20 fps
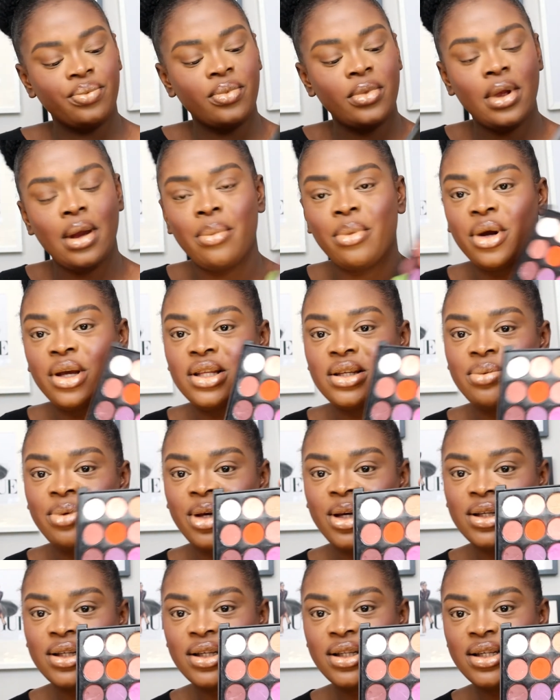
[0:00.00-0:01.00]
I'm going to be
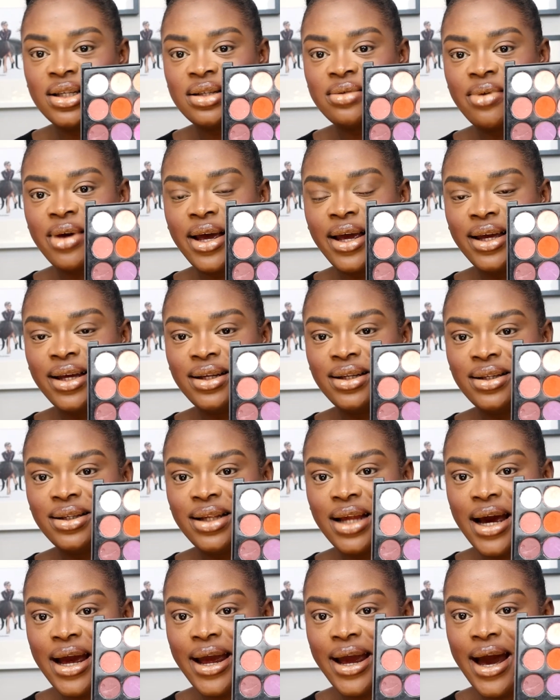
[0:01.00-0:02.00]
using this my
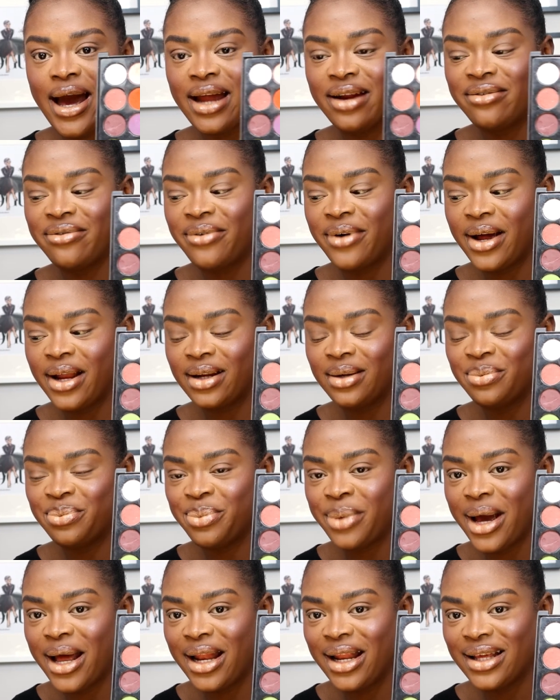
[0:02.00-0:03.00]
Die Hard Fan
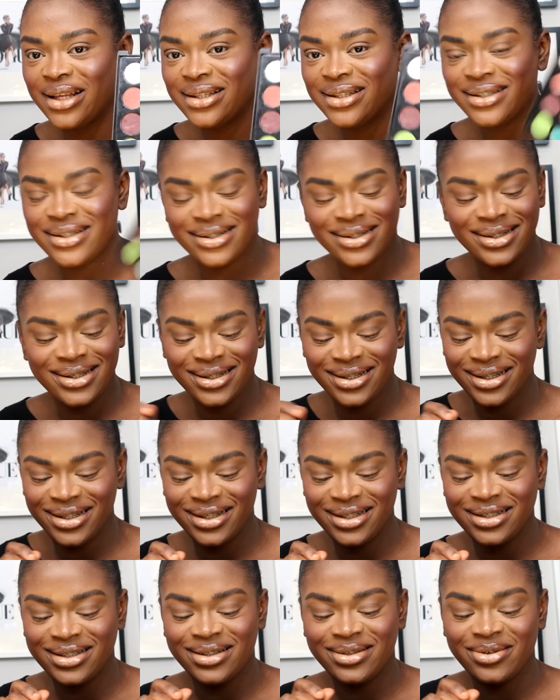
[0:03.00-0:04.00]
palette.
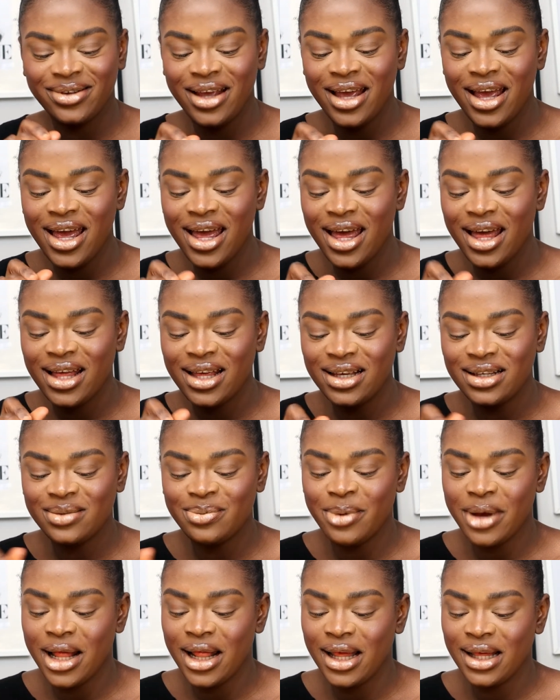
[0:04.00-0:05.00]
This
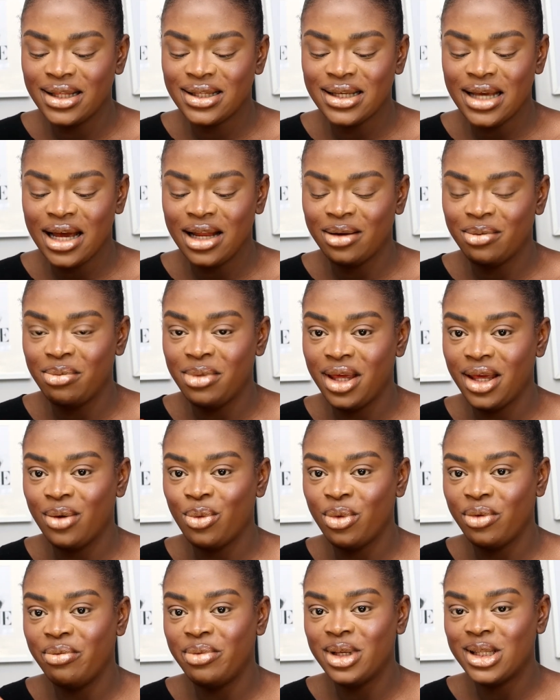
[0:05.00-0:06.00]
palette and me
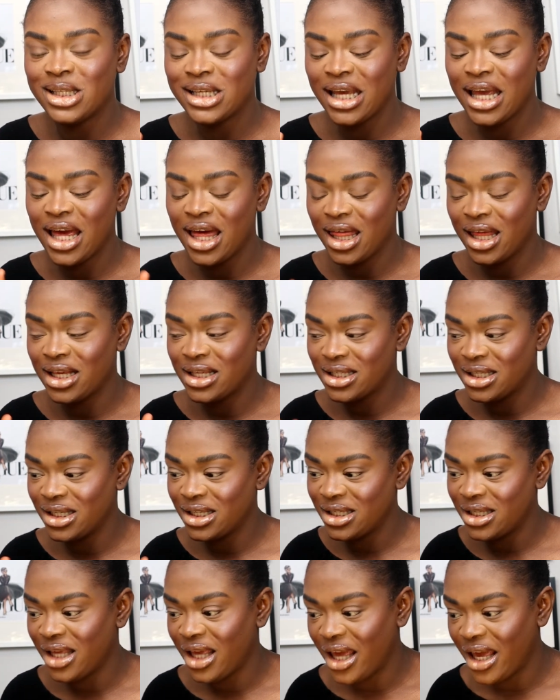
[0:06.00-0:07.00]
have been together
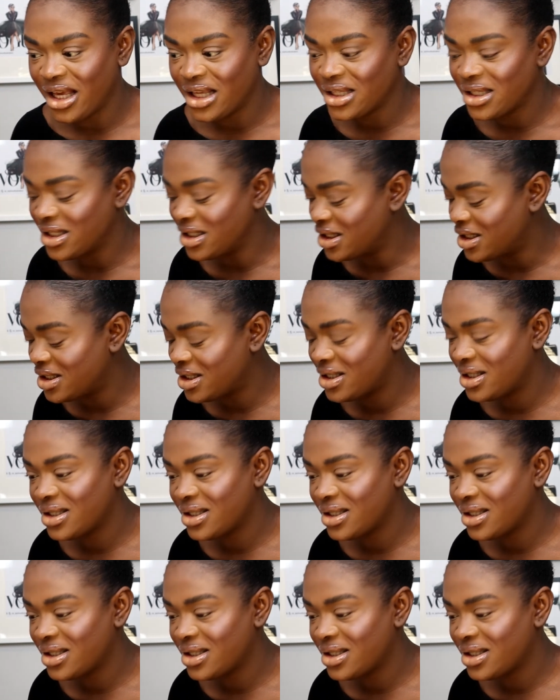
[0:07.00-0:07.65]
since the 80s.